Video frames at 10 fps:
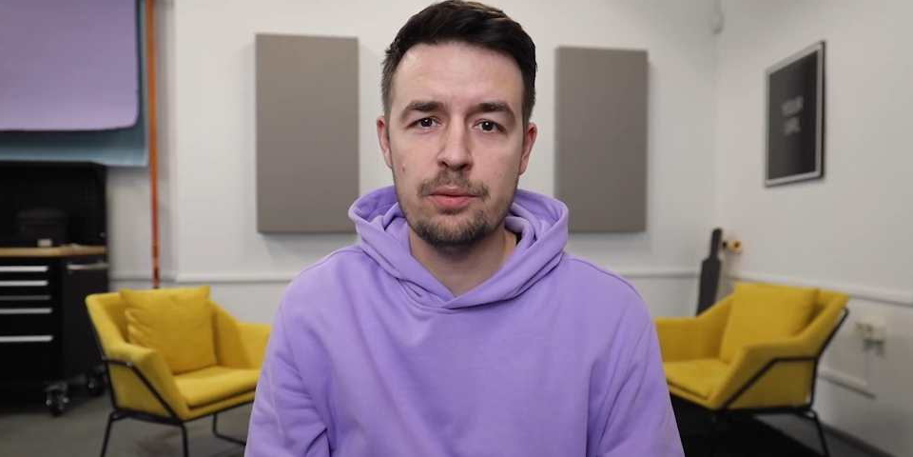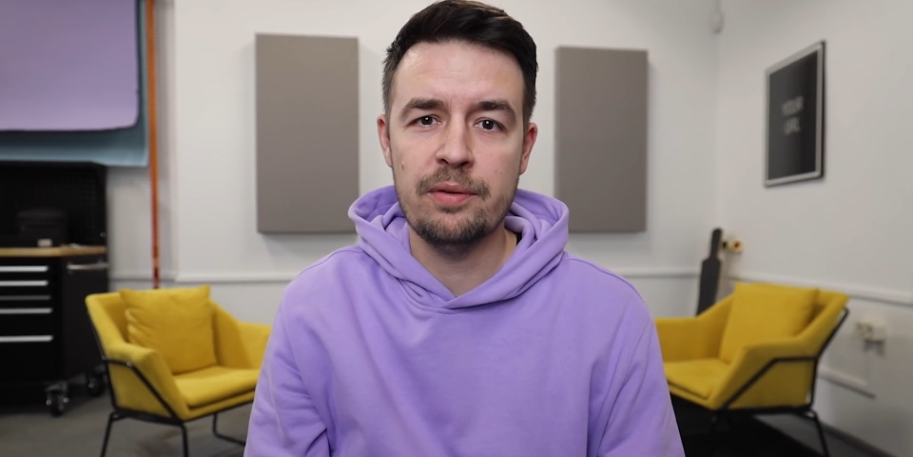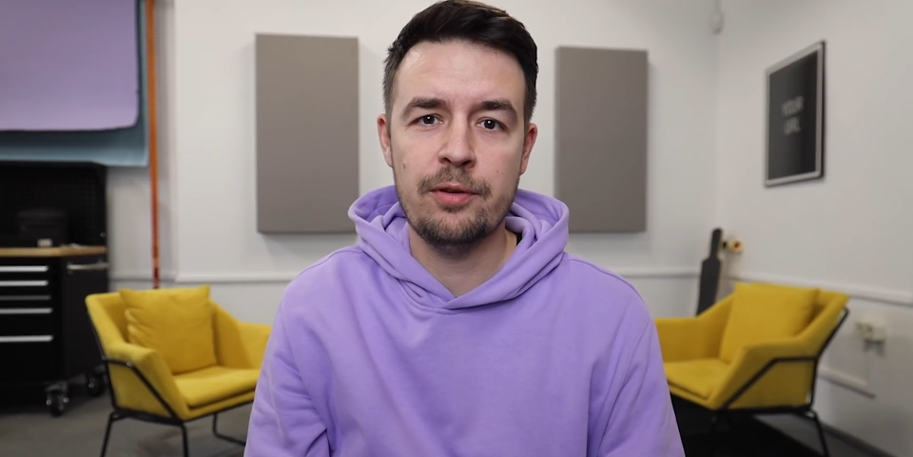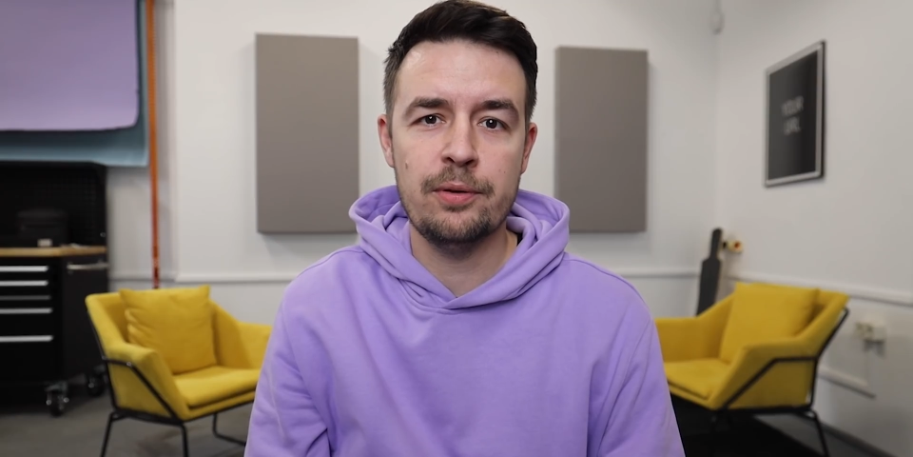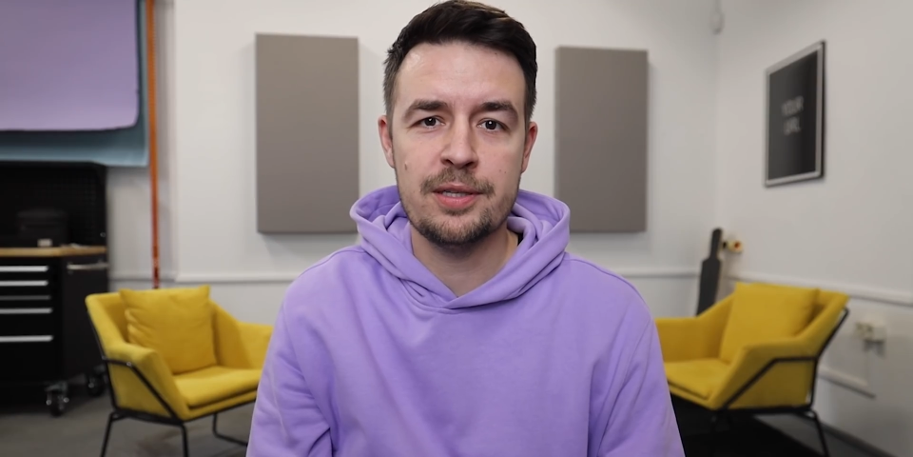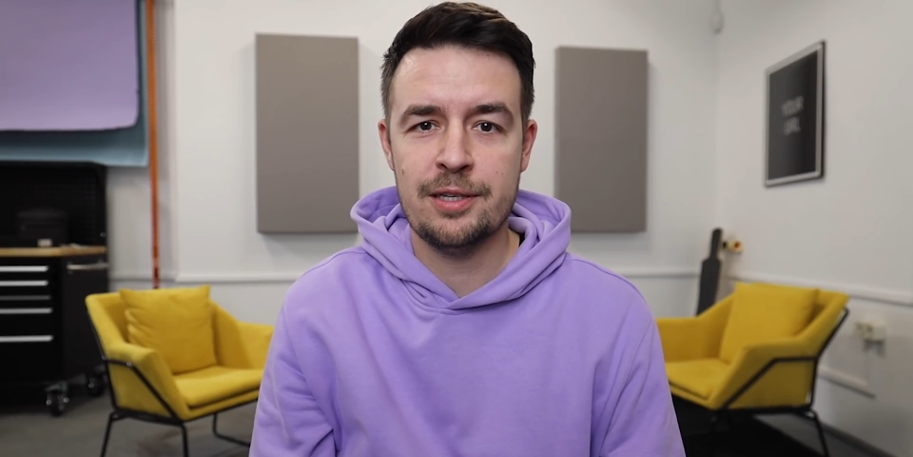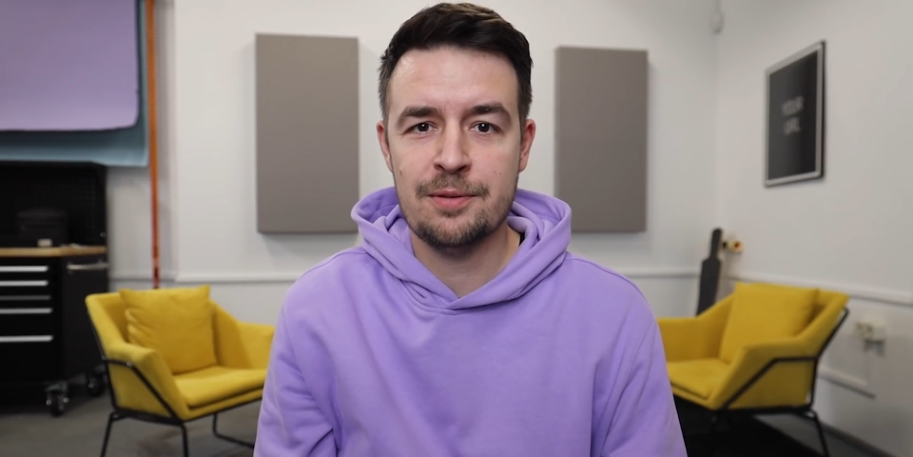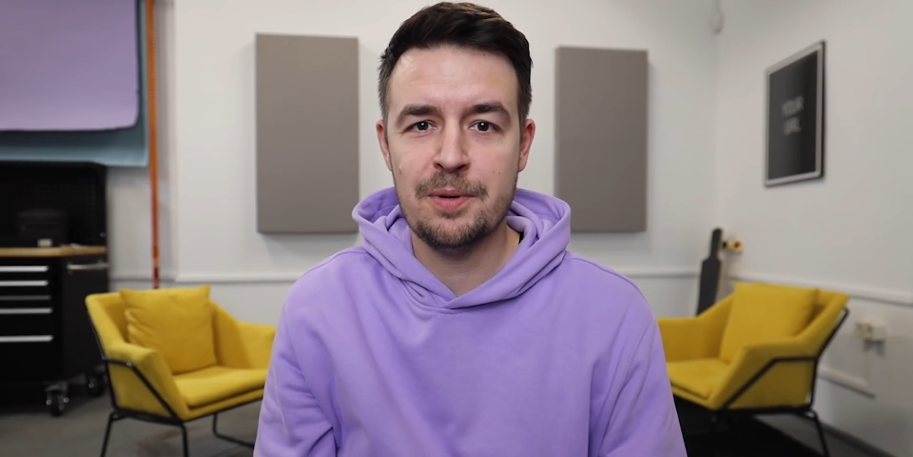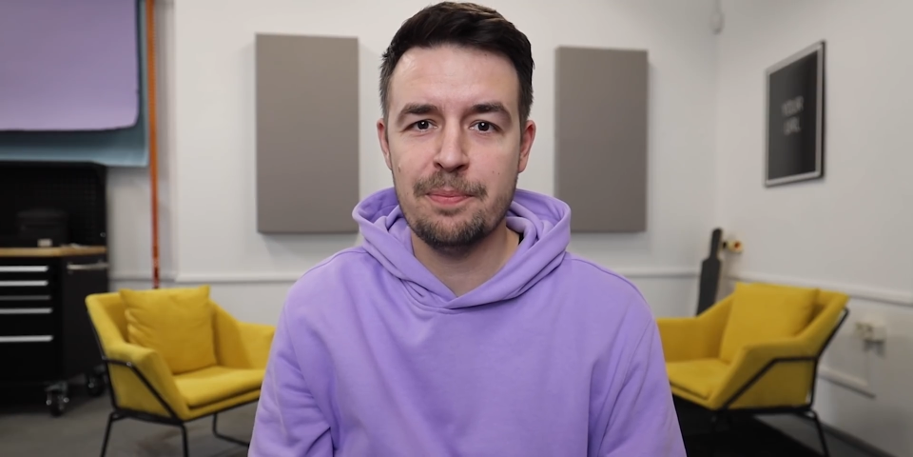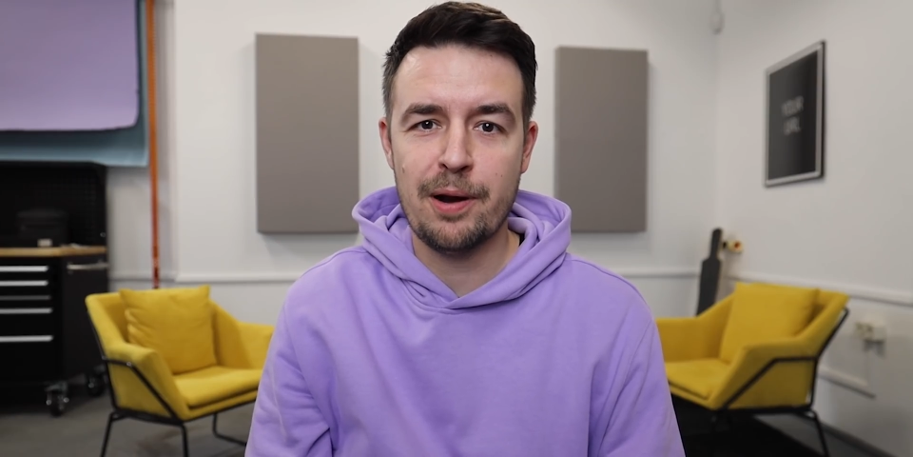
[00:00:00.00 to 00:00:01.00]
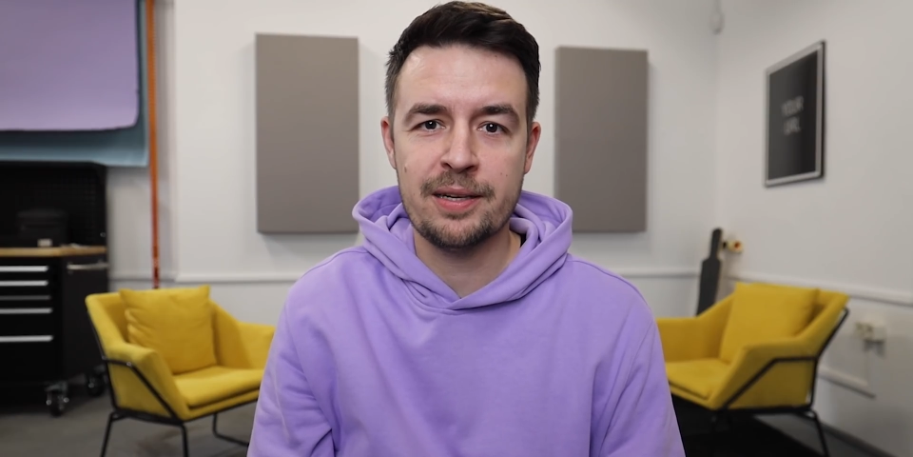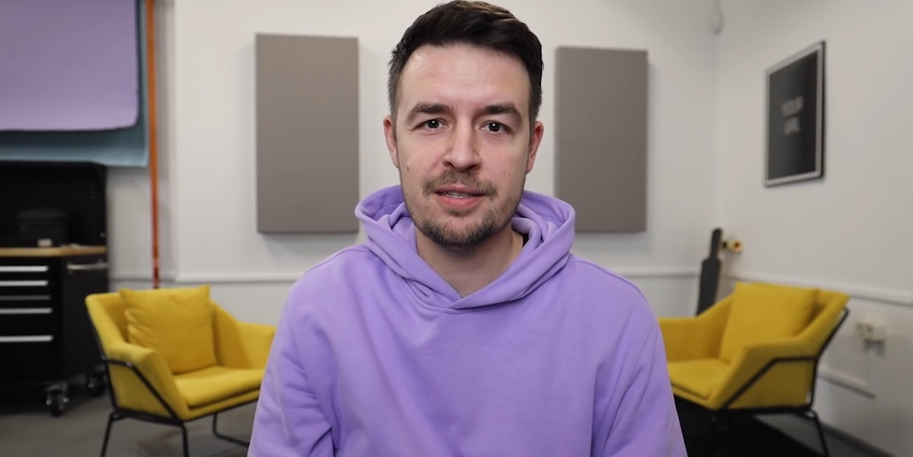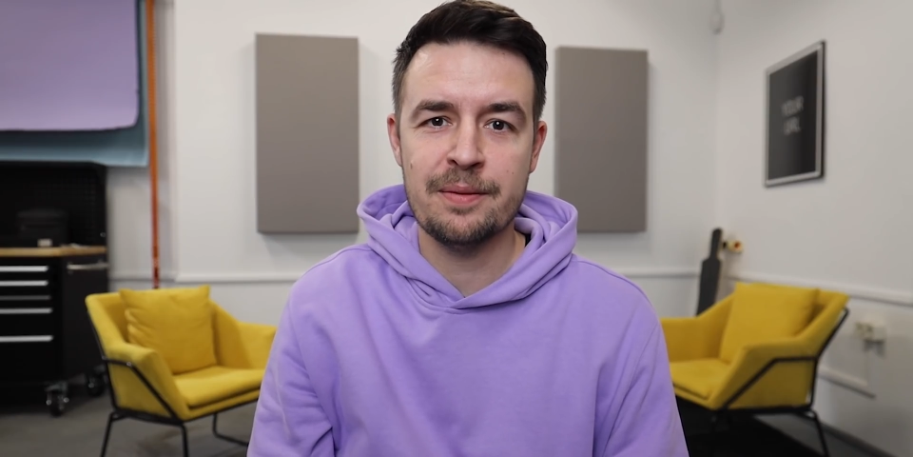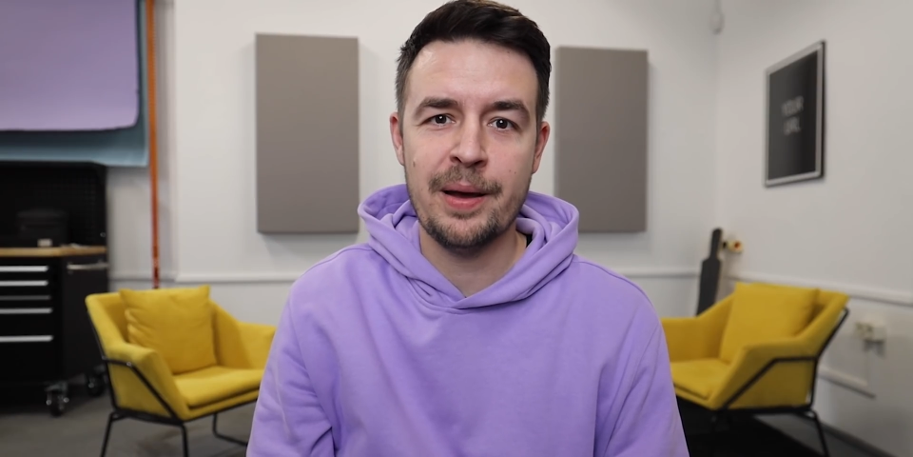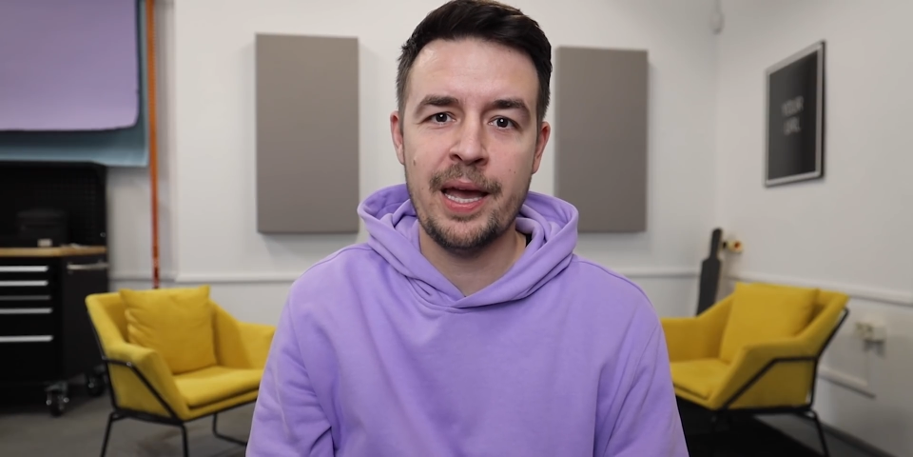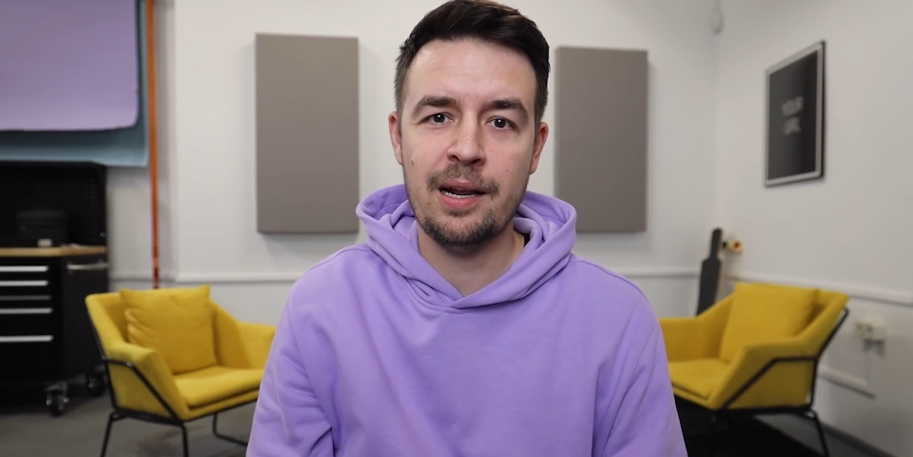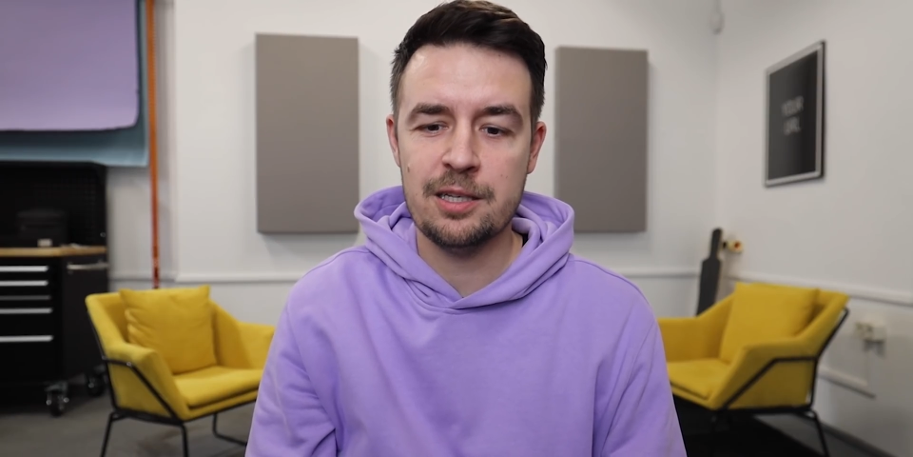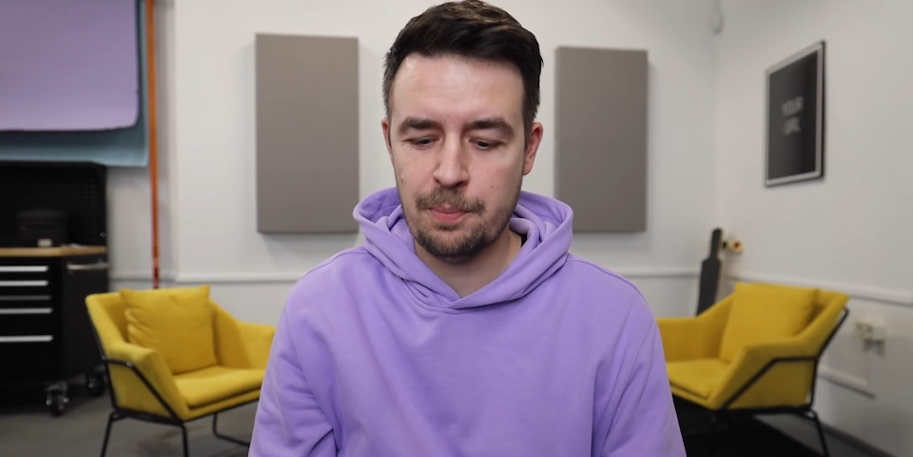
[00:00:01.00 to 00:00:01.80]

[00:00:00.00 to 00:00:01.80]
a review, it's just me practicing my English,